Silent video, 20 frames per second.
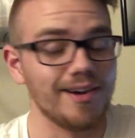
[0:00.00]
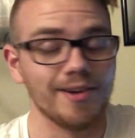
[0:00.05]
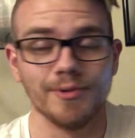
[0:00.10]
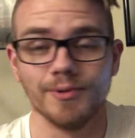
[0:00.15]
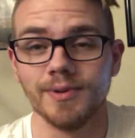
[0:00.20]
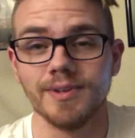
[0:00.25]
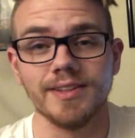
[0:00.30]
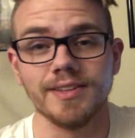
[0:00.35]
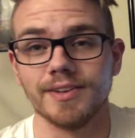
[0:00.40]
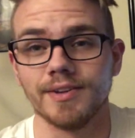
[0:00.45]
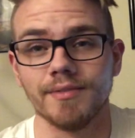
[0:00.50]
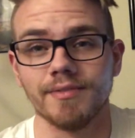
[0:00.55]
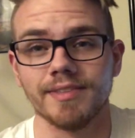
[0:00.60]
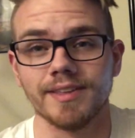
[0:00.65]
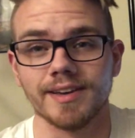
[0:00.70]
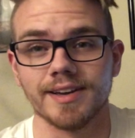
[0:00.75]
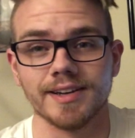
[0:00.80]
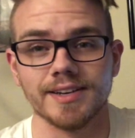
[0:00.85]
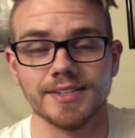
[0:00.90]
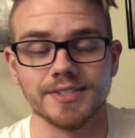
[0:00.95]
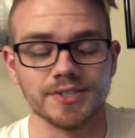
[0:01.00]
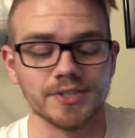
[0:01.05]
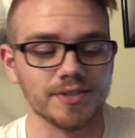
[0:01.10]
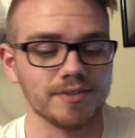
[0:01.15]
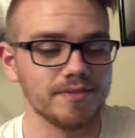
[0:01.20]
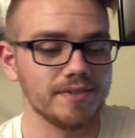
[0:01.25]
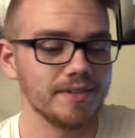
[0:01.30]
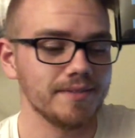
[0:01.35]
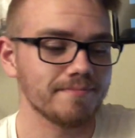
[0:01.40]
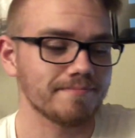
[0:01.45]
I really don't think I
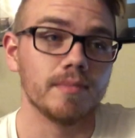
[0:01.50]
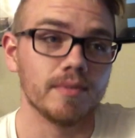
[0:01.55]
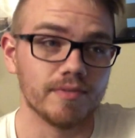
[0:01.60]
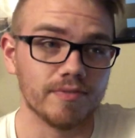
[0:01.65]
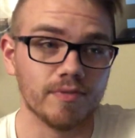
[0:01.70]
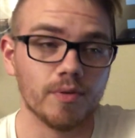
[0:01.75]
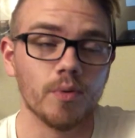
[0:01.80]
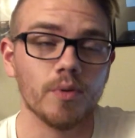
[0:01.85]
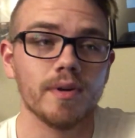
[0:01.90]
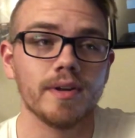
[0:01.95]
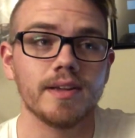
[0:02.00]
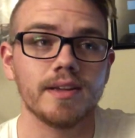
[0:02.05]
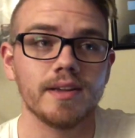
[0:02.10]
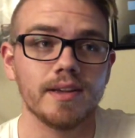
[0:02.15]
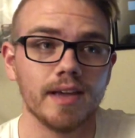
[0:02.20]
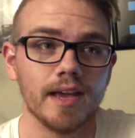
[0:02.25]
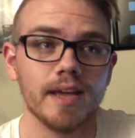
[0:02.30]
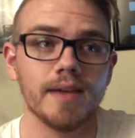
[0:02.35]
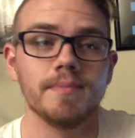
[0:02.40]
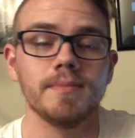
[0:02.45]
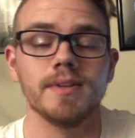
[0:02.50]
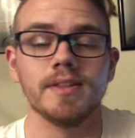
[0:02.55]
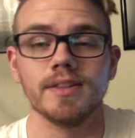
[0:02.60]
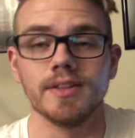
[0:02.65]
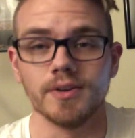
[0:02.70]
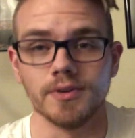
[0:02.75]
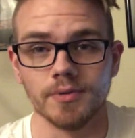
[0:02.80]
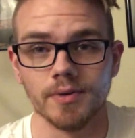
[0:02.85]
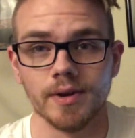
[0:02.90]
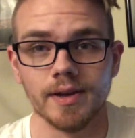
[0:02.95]
deserved it. Before he gave me
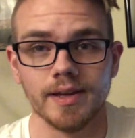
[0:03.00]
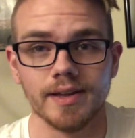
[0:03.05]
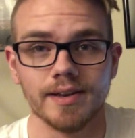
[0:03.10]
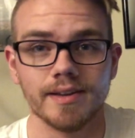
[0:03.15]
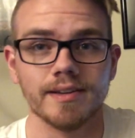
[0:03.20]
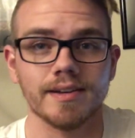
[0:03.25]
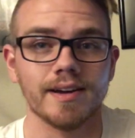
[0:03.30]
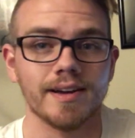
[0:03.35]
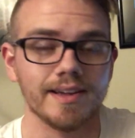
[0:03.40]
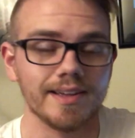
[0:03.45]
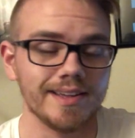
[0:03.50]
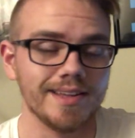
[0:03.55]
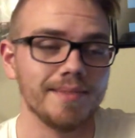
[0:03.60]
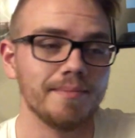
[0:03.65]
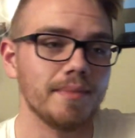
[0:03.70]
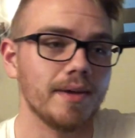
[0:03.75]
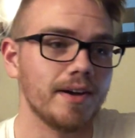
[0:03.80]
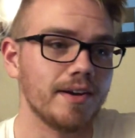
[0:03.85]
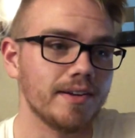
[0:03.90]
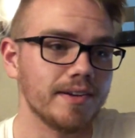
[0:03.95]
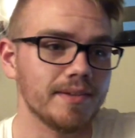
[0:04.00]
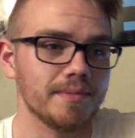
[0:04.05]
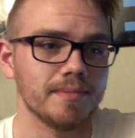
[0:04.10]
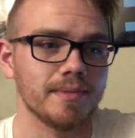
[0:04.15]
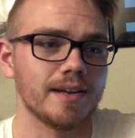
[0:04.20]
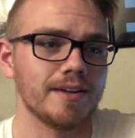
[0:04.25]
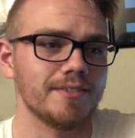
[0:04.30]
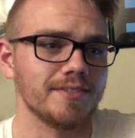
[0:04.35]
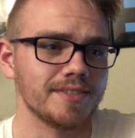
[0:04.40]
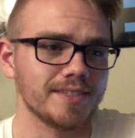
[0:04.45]
the grade, I emailed him
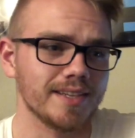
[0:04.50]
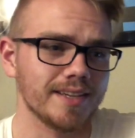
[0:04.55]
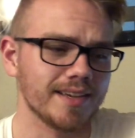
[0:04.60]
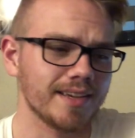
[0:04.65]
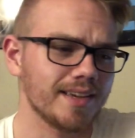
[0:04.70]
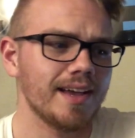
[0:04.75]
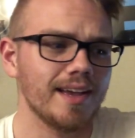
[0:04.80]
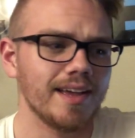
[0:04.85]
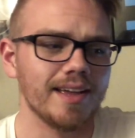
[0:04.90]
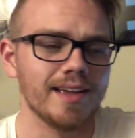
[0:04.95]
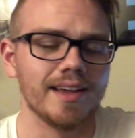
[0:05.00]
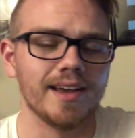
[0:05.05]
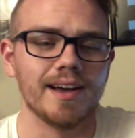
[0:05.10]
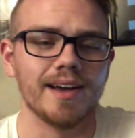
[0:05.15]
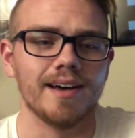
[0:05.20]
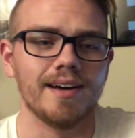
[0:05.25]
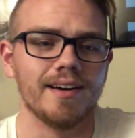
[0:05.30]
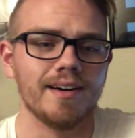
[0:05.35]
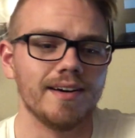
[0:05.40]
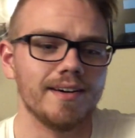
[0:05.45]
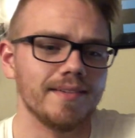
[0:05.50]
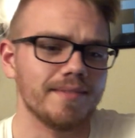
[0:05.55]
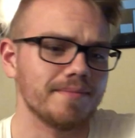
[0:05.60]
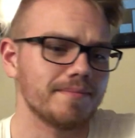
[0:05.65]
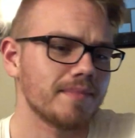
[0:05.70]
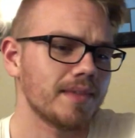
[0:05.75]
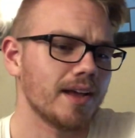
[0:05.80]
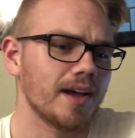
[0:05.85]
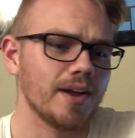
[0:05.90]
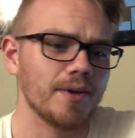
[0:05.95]
and I was like, hey, I
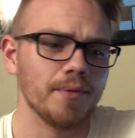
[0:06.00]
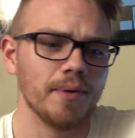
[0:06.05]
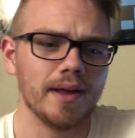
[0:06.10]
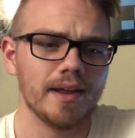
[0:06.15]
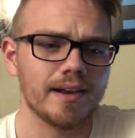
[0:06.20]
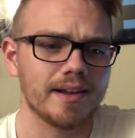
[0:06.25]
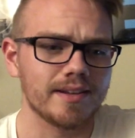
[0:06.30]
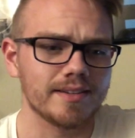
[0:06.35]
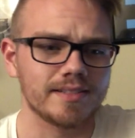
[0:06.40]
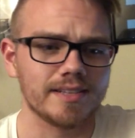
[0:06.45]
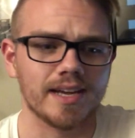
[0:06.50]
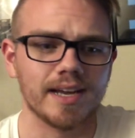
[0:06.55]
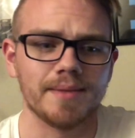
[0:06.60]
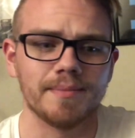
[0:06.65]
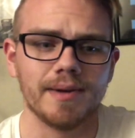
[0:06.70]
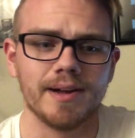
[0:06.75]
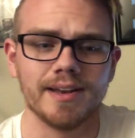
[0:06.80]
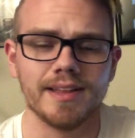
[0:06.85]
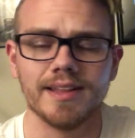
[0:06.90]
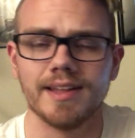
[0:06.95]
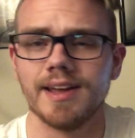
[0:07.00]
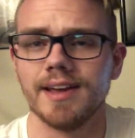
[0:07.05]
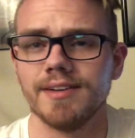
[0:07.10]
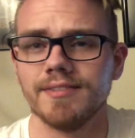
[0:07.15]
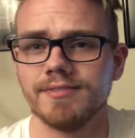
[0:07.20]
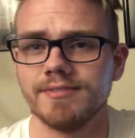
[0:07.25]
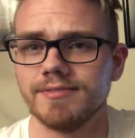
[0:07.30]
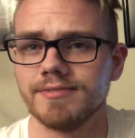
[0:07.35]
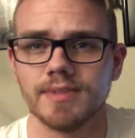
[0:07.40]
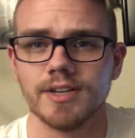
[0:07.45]
ran out of time. I didn't
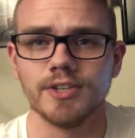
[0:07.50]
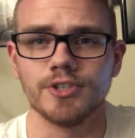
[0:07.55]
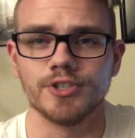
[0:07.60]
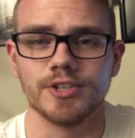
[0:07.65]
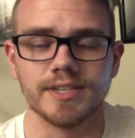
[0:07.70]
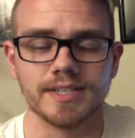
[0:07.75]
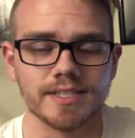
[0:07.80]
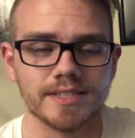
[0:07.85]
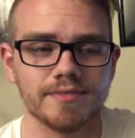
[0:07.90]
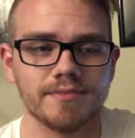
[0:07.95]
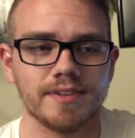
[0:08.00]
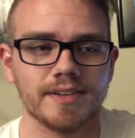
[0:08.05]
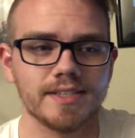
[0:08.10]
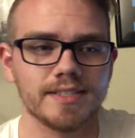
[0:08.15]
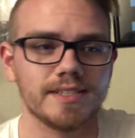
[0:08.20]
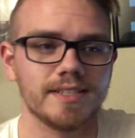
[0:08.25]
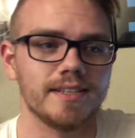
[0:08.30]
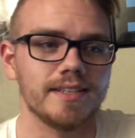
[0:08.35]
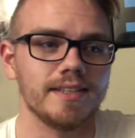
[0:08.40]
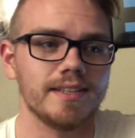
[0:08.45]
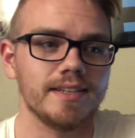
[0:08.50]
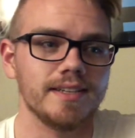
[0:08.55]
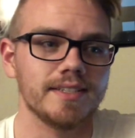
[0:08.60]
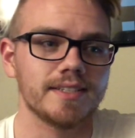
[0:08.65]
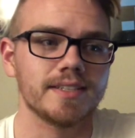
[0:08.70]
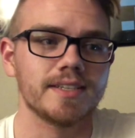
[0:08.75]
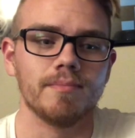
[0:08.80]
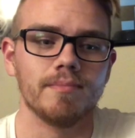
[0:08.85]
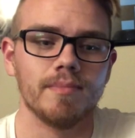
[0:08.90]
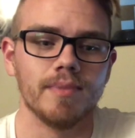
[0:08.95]
have a chance to fix any of
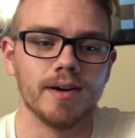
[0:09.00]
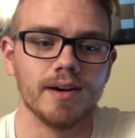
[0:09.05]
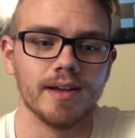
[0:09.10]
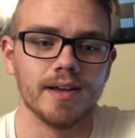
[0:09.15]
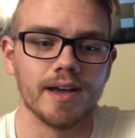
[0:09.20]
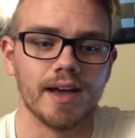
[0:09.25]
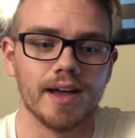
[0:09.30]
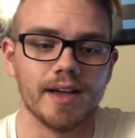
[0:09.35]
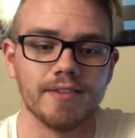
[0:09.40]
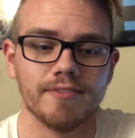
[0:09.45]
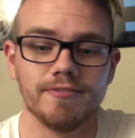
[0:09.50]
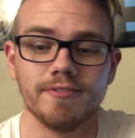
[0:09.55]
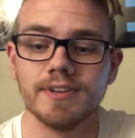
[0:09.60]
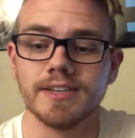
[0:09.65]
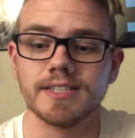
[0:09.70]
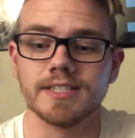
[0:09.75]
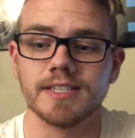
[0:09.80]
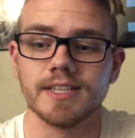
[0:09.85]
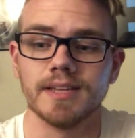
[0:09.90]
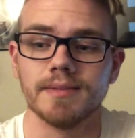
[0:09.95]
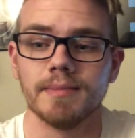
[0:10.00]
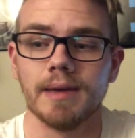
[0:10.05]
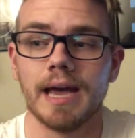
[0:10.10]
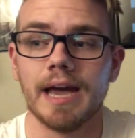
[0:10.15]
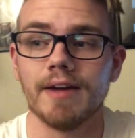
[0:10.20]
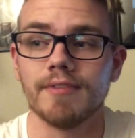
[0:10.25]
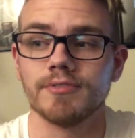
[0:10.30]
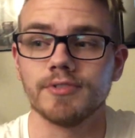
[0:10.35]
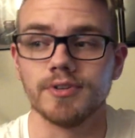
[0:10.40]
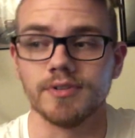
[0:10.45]
these, but I fixed them
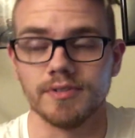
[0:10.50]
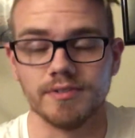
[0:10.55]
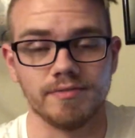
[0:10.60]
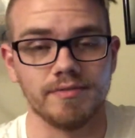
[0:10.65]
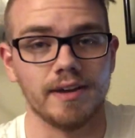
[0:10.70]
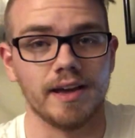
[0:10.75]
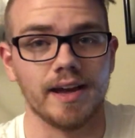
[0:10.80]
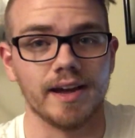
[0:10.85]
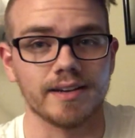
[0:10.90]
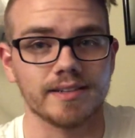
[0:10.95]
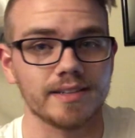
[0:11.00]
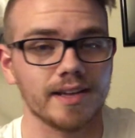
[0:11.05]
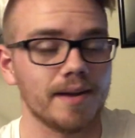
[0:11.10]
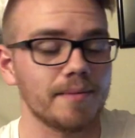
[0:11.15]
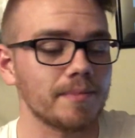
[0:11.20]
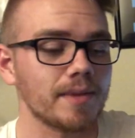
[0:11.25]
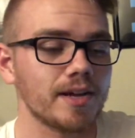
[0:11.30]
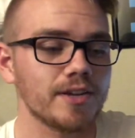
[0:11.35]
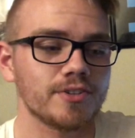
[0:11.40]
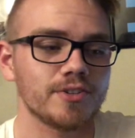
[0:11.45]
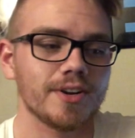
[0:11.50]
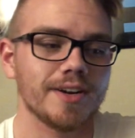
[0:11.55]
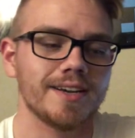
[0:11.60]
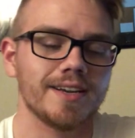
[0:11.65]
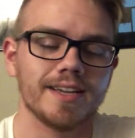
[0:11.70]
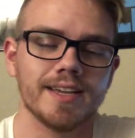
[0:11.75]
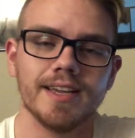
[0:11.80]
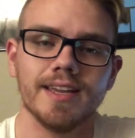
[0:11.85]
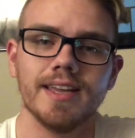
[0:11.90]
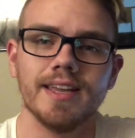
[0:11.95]
after the fact. I'm not trying
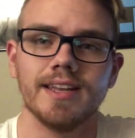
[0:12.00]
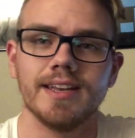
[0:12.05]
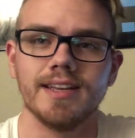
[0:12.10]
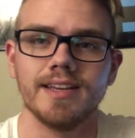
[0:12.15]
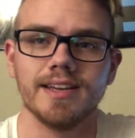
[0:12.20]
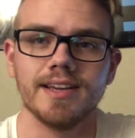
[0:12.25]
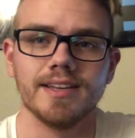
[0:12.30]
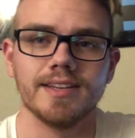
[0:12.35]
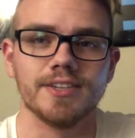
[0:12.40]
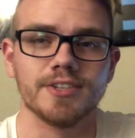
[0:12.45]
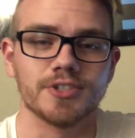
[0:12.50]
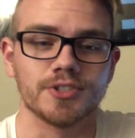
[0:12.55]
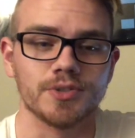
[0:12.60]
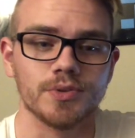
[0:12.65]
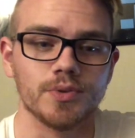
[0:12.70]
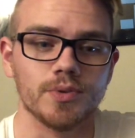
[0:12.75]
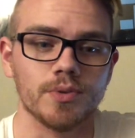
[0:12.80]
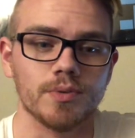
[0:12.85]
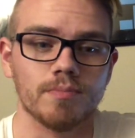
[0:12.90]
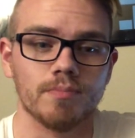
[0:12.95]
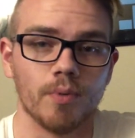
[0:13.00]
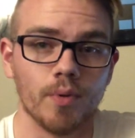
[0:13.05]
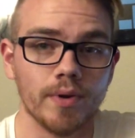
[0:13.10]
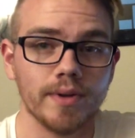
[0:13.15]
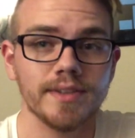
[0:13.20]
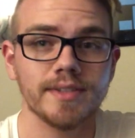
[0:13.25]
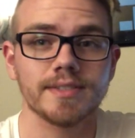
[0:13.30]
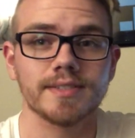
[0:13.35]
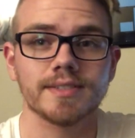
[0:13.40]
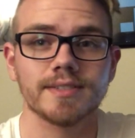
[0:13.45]
to get any additional
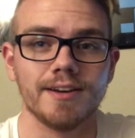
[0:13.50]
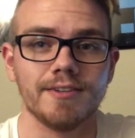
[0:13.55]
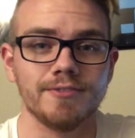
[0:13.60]
points.